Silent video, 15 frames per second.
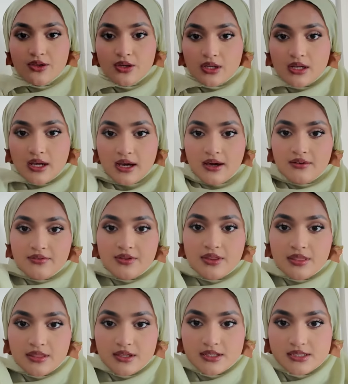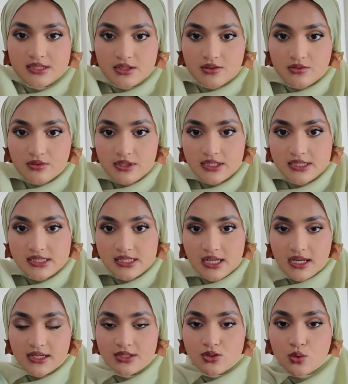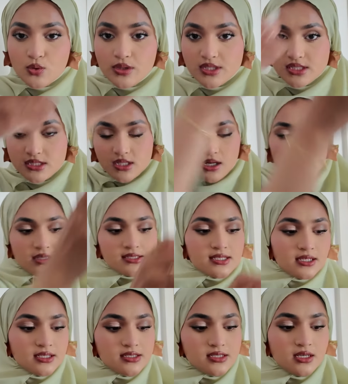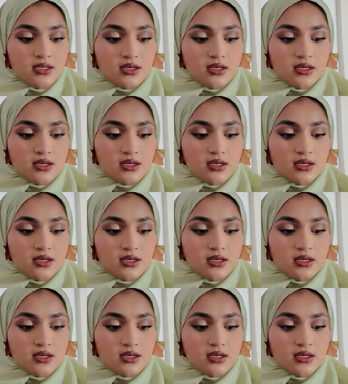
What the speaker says: you can have this green side or this darker side.